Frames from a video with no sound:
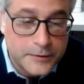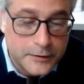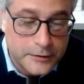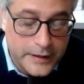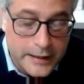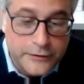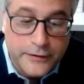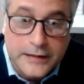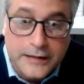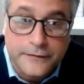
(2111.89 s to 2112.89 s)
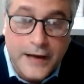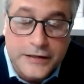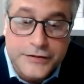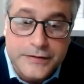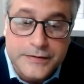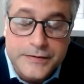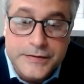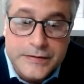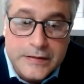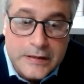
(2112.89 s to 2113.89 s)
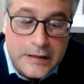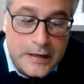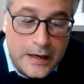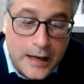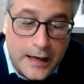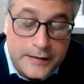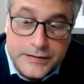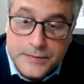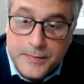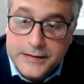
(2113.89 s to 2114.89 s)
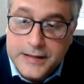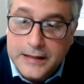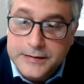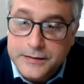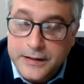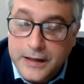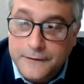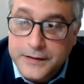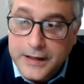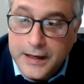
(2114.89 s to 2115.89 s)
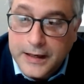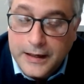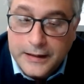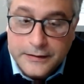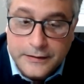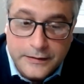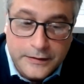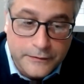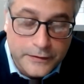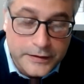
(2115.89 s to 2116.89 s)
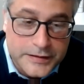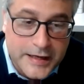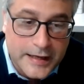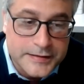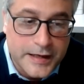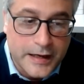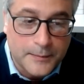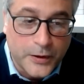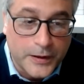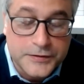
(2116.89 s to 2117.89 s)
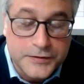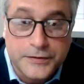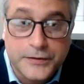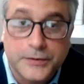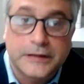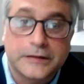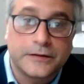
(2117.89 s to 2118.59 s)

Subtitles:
create corrective actions, and submit that to the FDA. And you really just can't say, I'm going to do it.